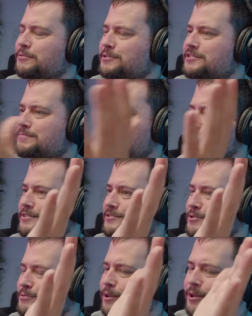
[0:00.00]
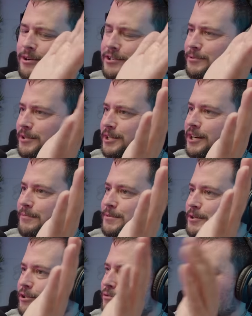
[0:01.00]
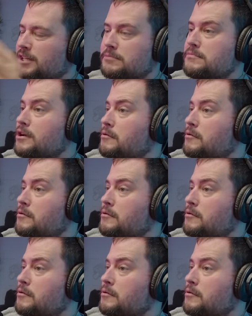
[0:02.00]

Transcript: Hey, we just made this new law. You want to copy our homework?